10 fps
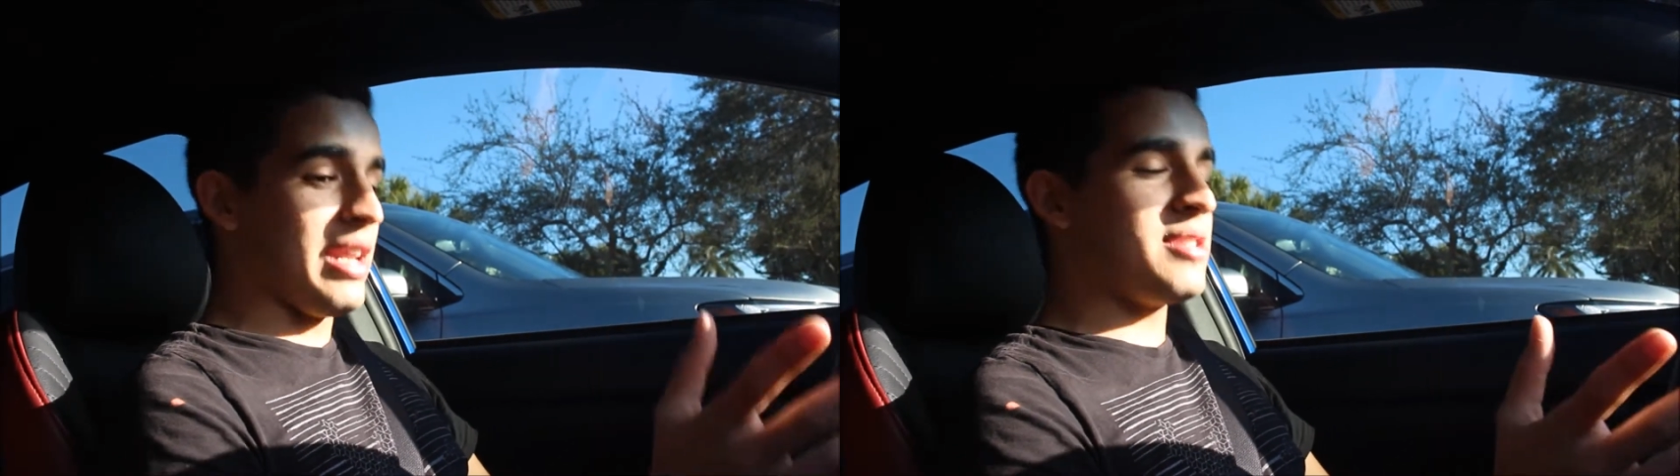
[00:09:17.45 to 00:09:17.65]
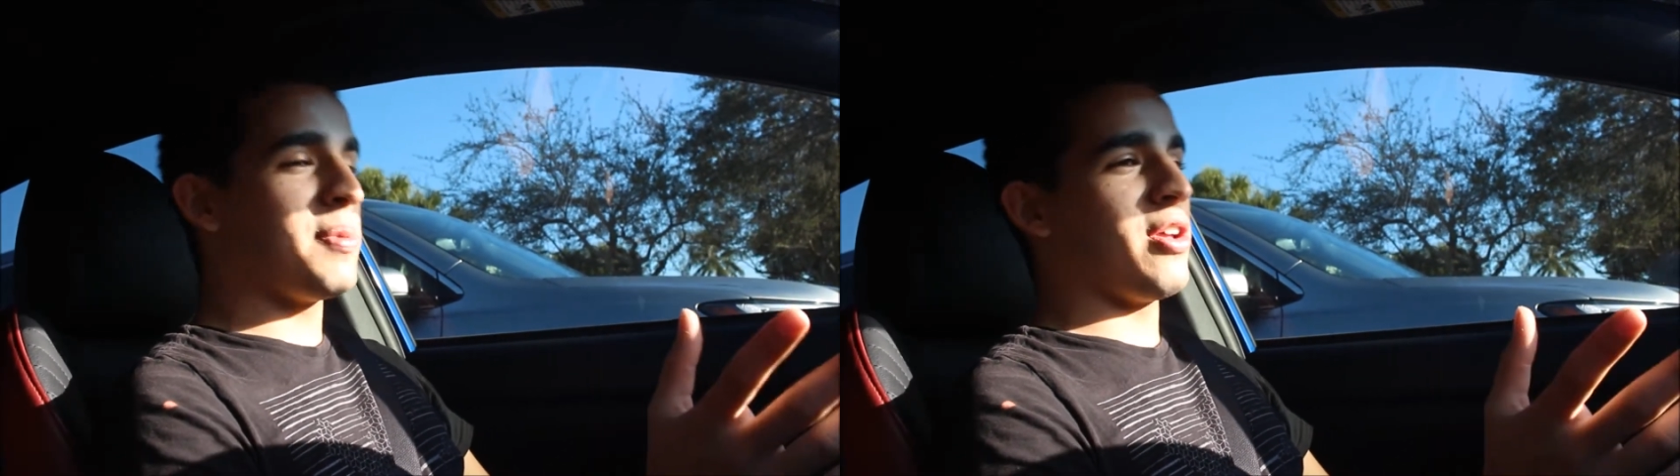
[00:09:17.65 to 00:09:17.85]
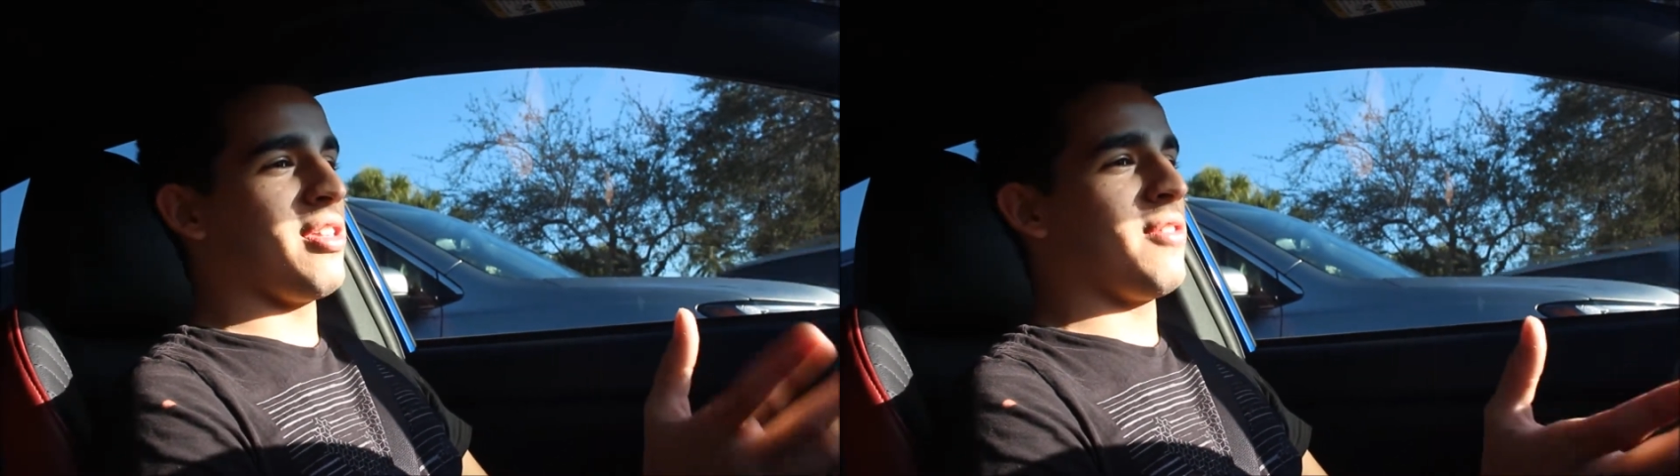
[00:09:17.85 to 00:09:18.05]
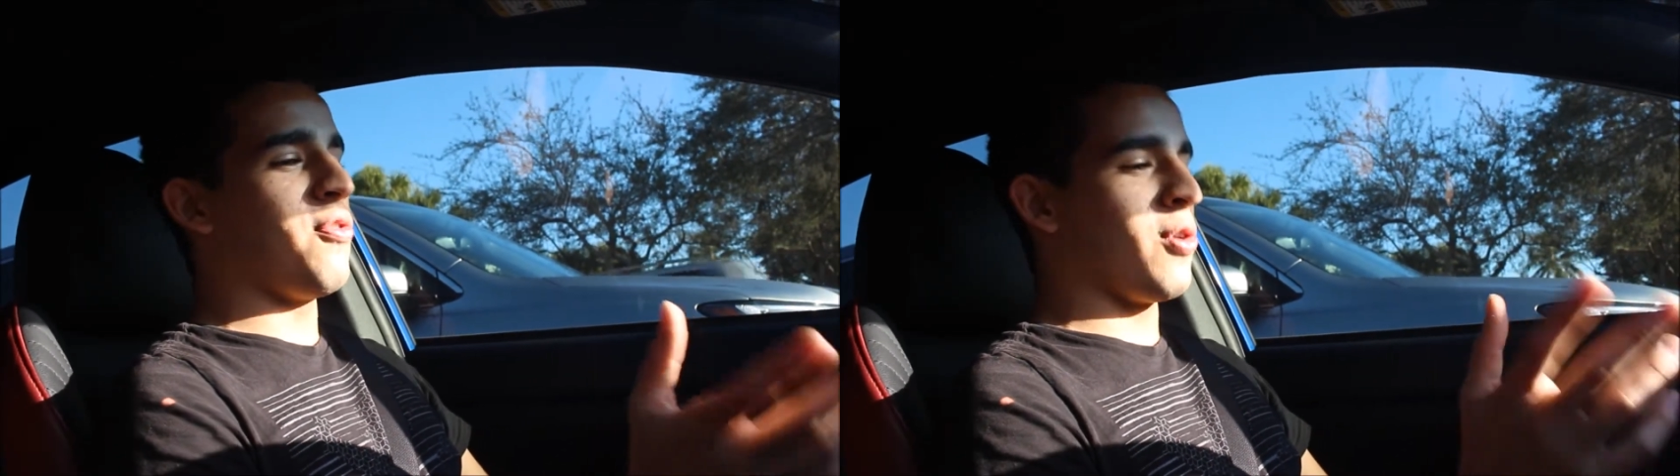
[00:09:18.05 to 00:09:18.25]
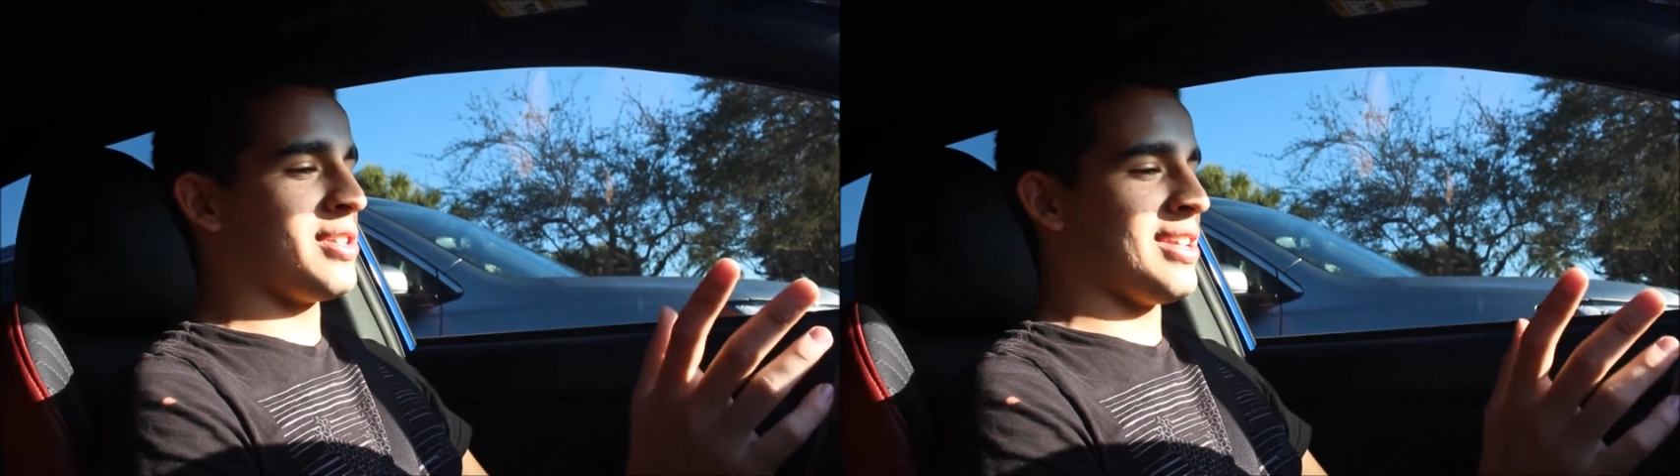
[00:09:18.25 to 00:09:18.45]
is better than the
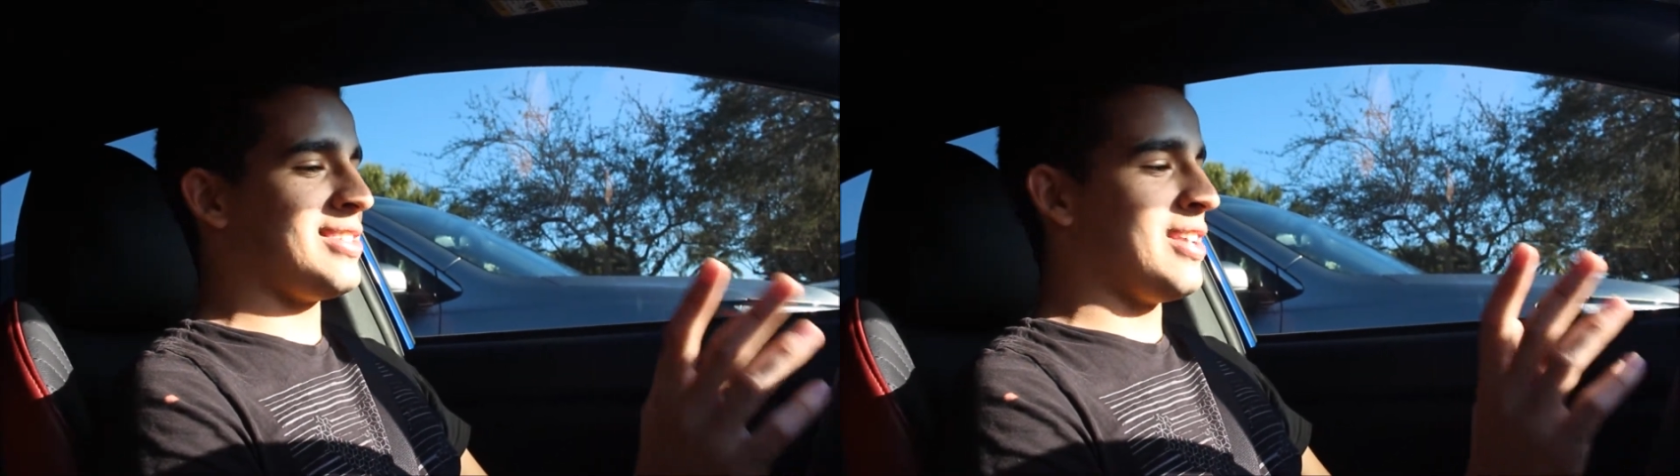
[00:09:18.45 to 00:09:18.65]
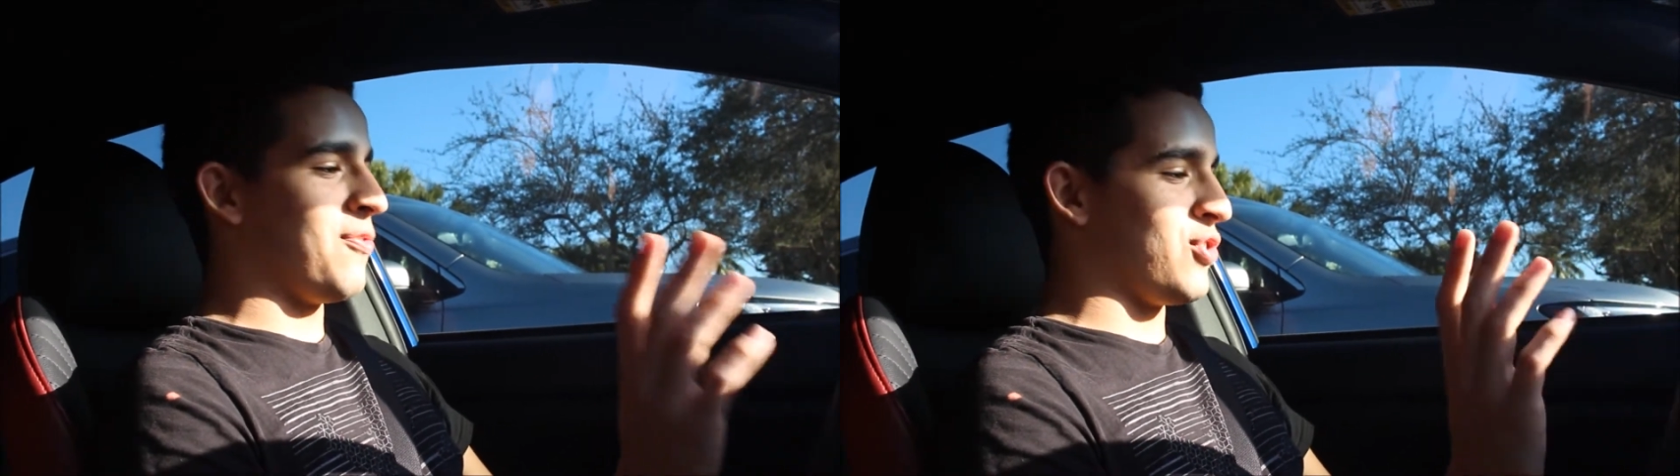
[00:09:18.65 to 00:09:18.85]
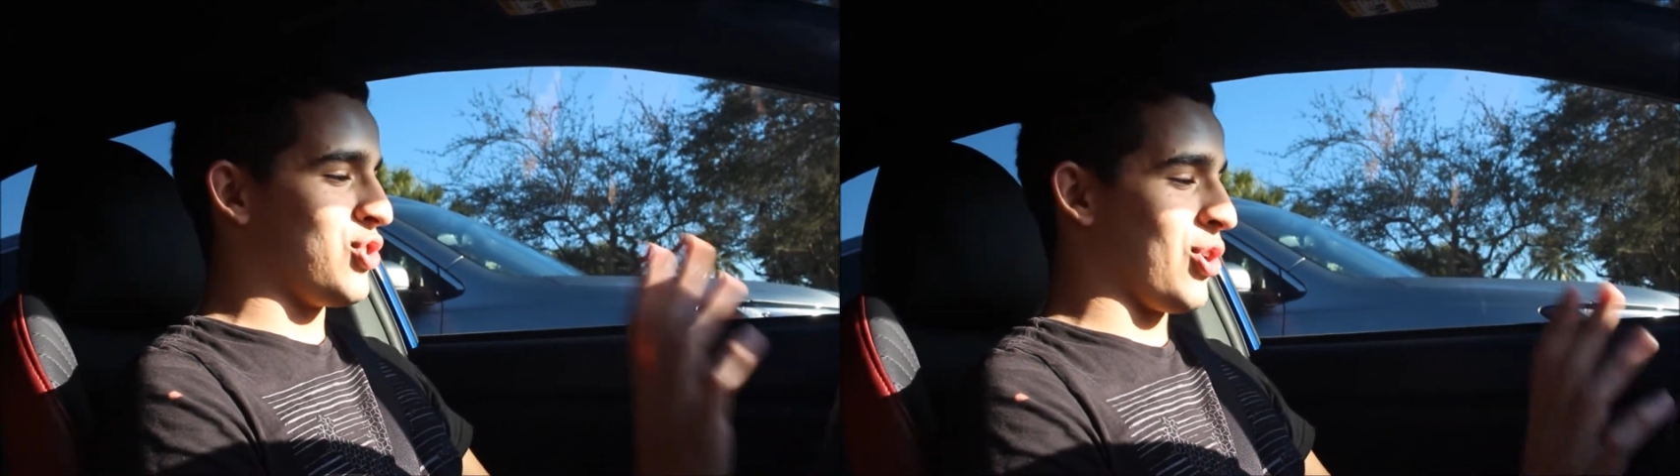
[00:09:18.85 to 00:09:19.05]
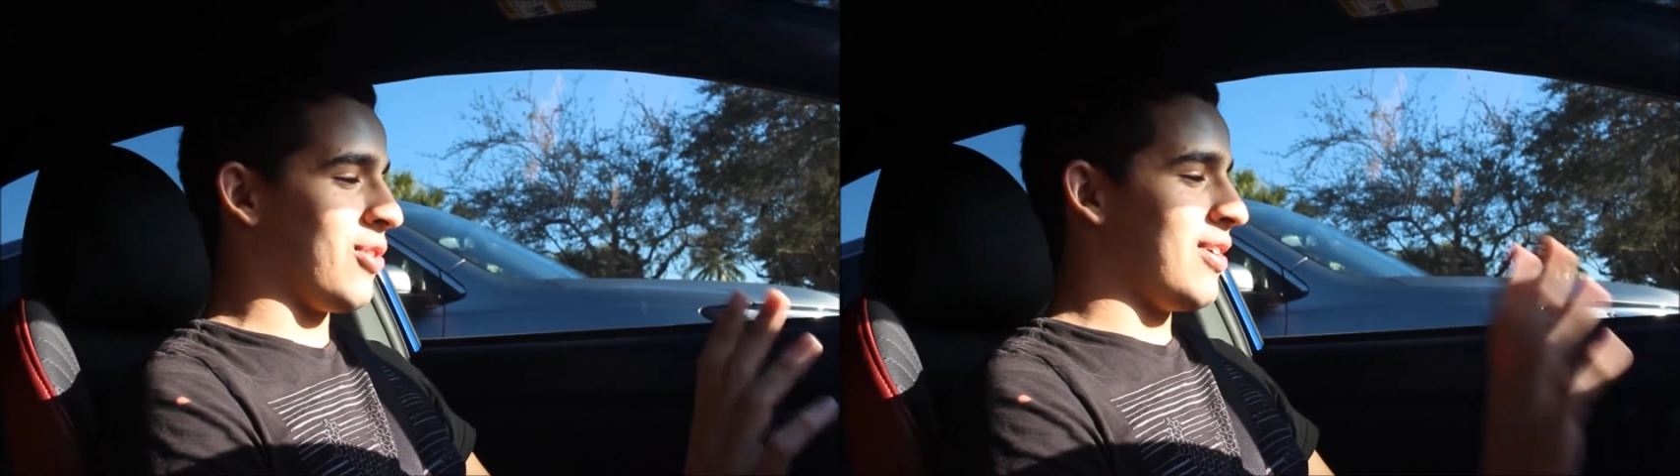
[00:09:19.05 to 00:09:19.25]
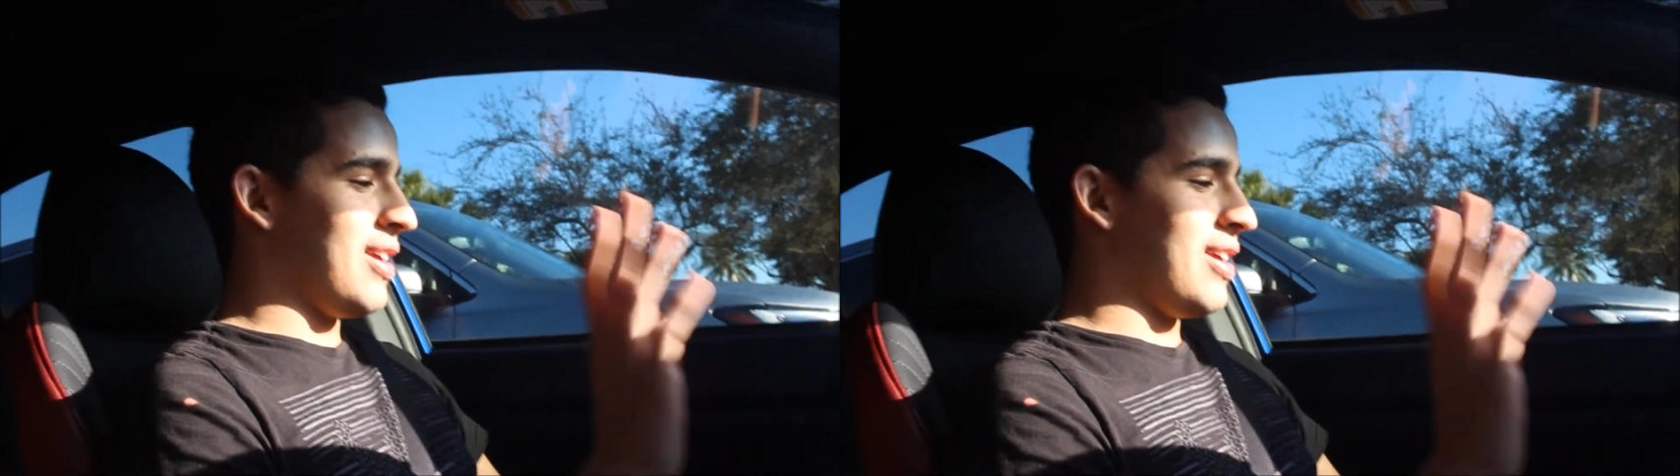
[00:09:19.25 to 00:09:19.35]
Focus ST for sure.